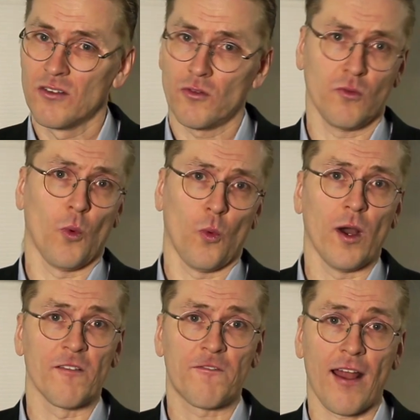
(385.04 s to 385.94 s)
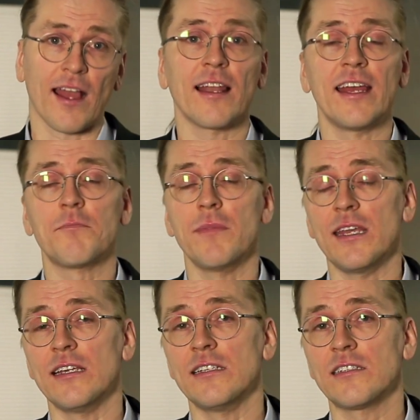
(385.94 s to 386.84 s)
Well, frankly, it
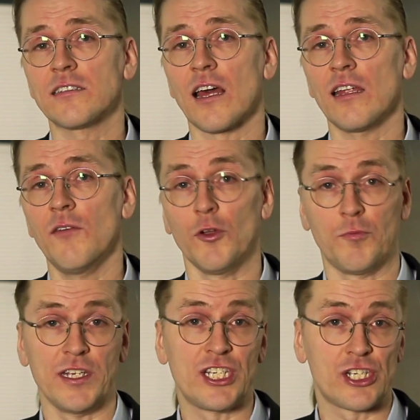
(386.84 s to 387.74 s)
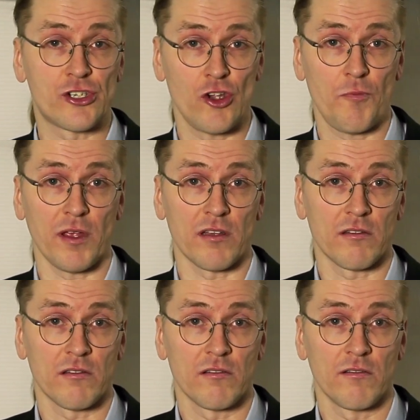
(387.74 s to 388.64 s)
means that it would be stupid
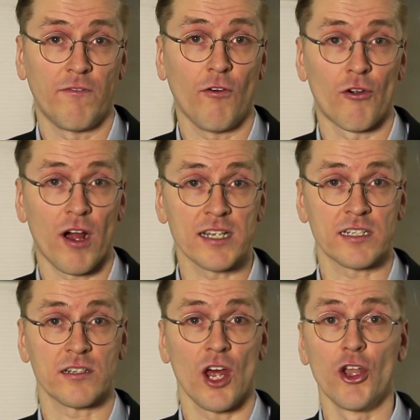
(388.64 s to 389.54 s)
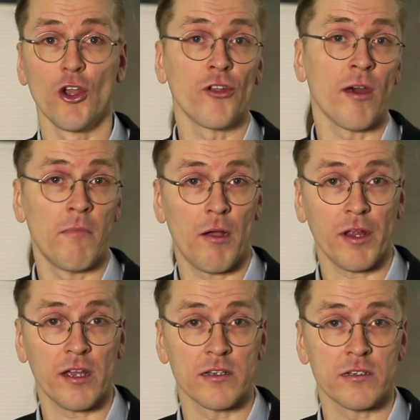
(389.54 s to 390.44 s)
for us
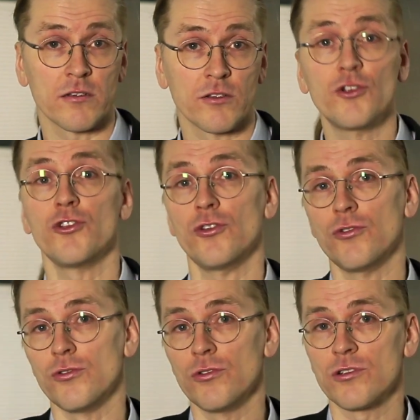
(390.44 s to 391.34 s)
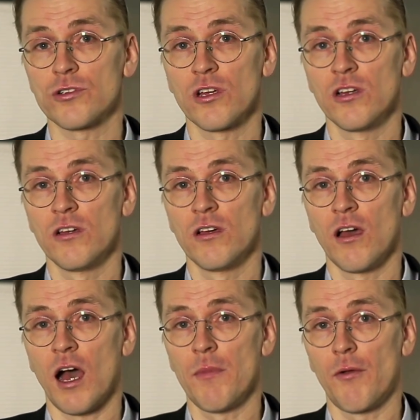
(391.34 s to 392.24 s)
non-Americans to use
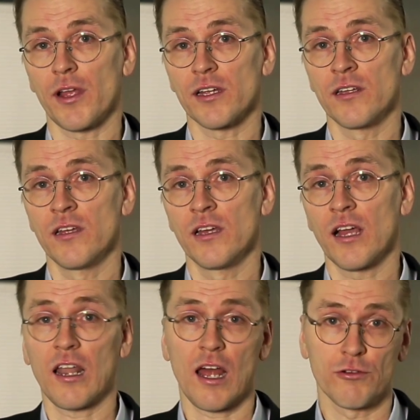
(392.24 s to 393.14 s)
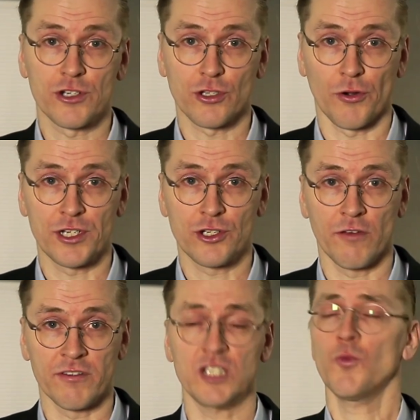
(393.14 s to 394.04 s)
American cloud storage
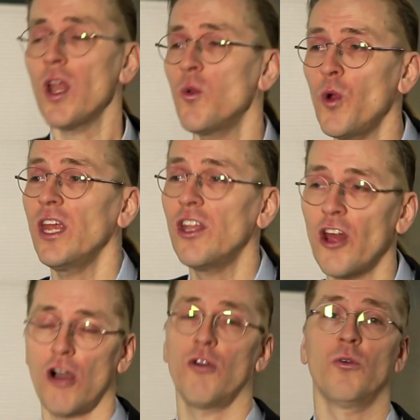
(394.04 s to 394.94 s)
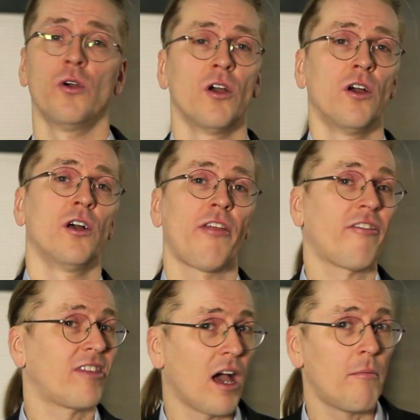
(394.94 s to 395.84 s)
services when we know
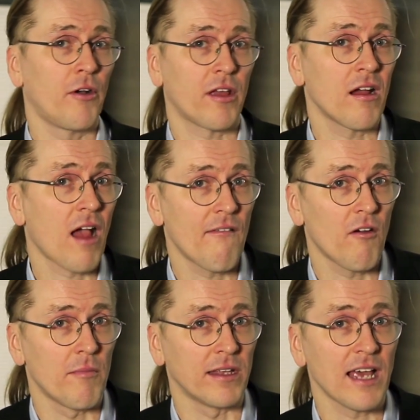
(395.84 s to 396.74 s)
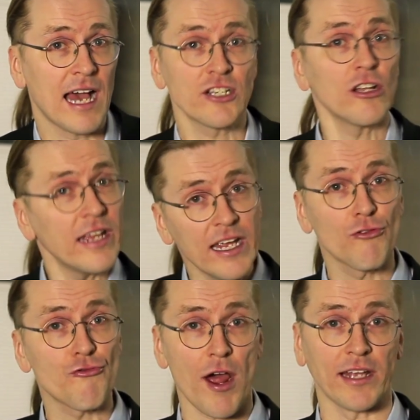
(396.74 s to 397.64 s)
that the American government has a
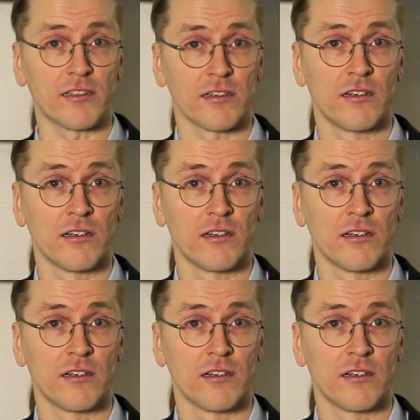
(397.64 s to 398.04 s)
legal right